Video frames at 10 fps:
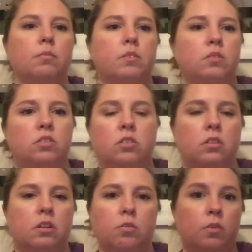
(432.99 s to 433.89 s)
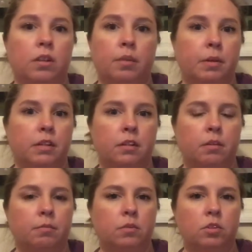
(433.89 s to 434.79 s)
So it's just another one that I picked
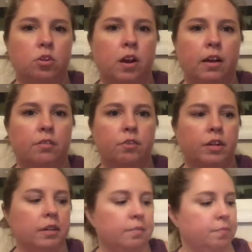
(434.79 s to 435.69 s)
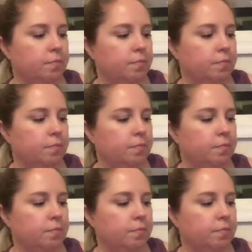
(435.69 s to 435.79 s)
up to try and read.